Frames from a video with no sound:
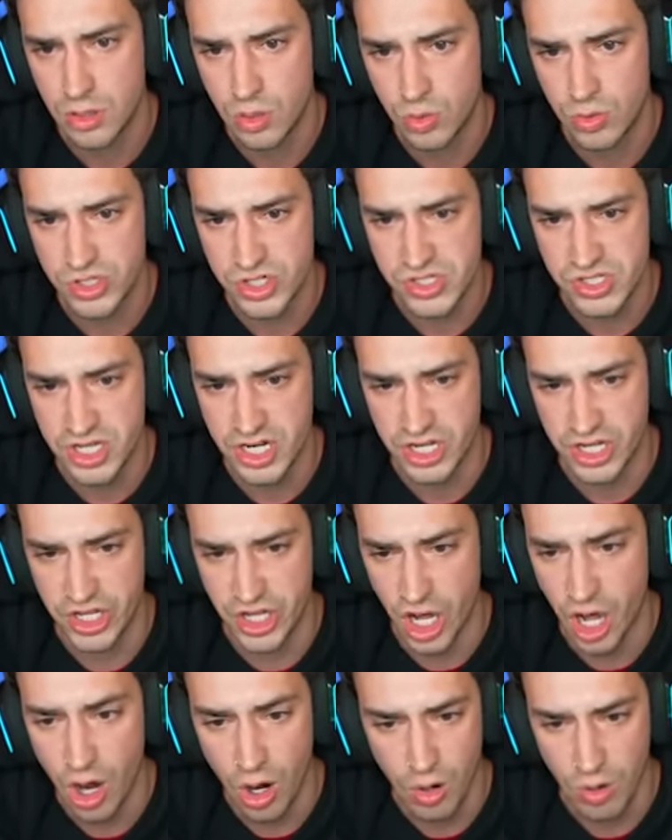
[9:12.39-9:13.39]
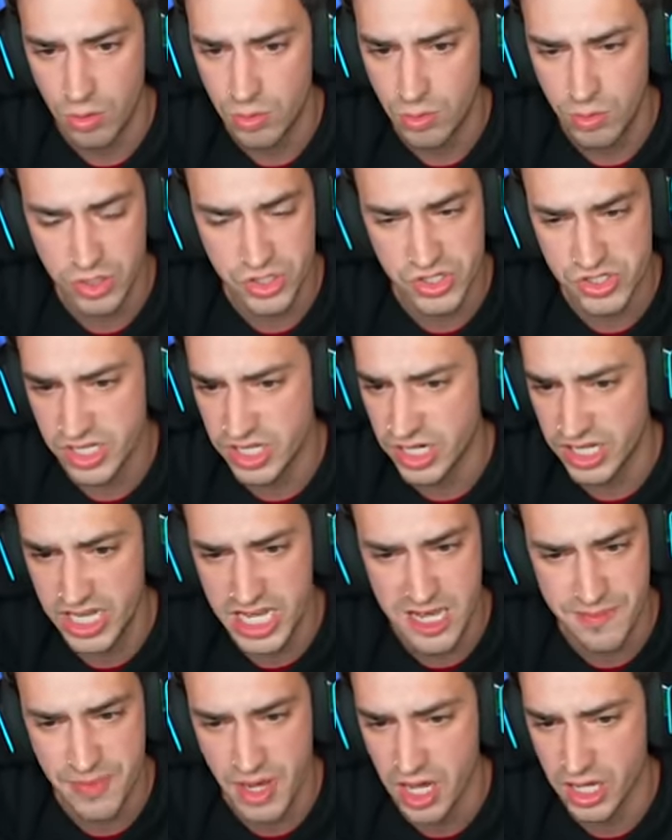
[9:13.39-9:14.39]
We're just gonna go. We're just gonna
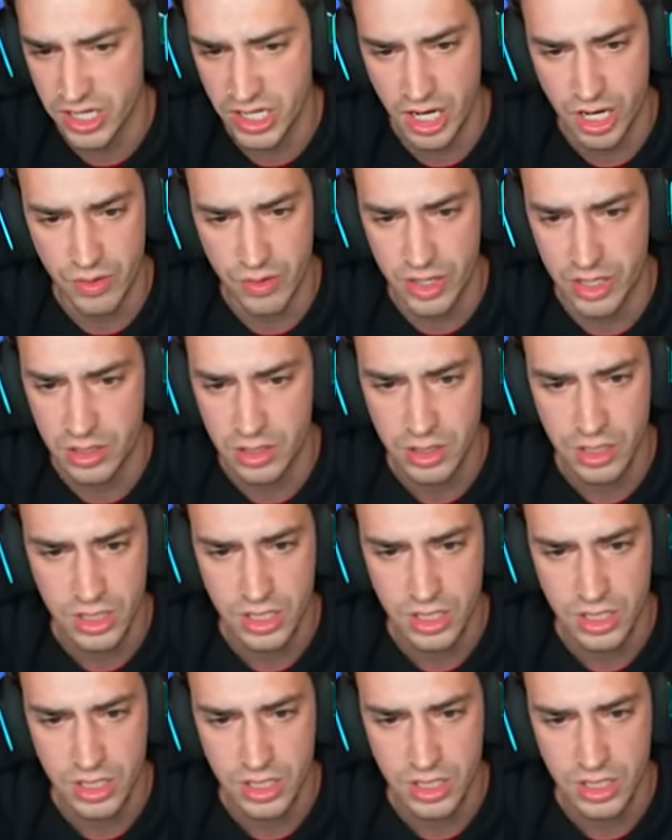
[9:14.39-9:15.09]
keep on going.